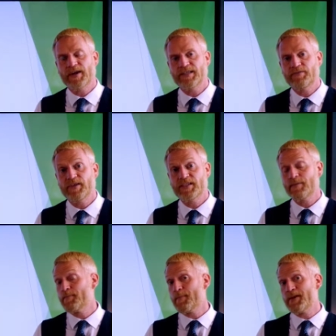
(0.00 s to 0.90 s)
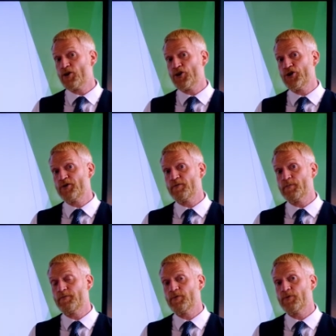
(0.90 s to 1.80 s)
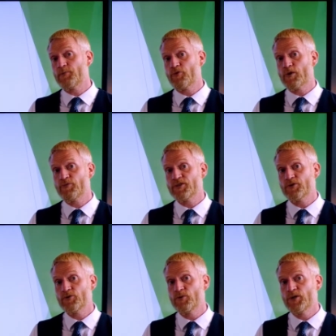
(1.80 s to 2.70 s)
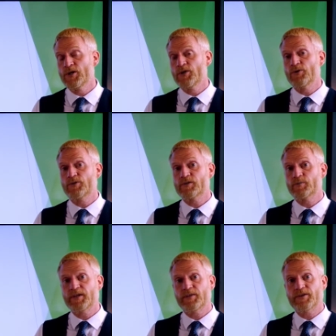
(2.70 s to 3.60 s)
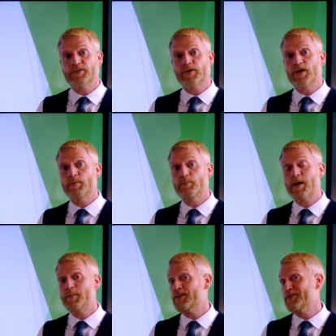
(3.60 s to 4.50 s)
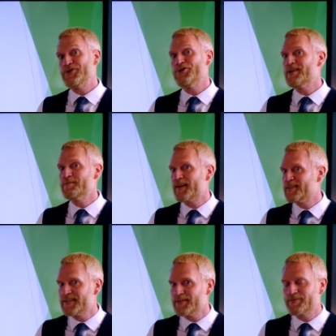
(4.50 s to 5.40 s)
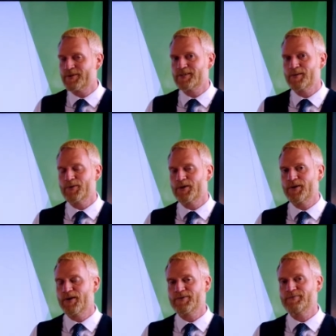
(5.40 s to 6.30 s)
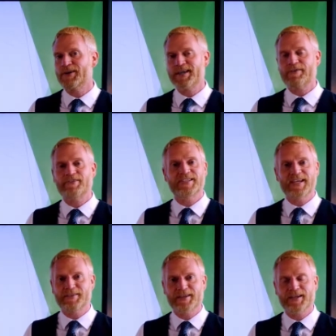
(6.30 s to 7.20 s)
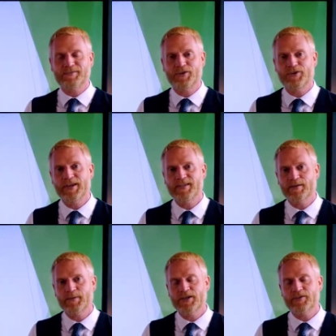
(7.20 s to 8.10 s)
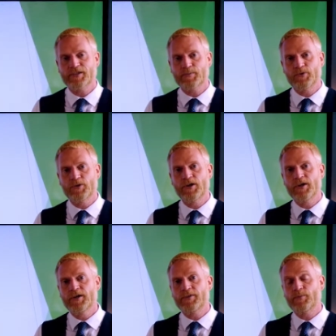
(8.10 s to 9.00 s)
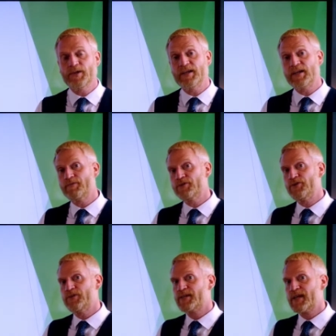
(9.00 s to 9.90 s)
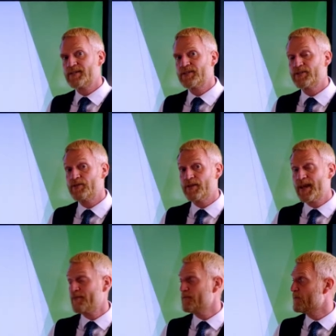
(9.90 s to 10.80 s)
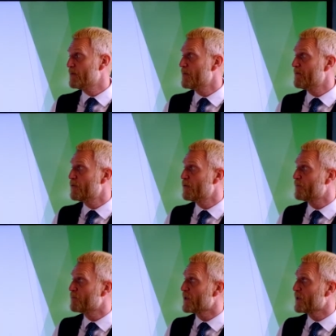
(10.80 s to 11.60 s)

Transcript: activities they've maybe not heard of before at primary school, or something that's maybe newly invented. For example, I guarantee in the next few years there'll be another sport that we can give students access to that they haven't done before.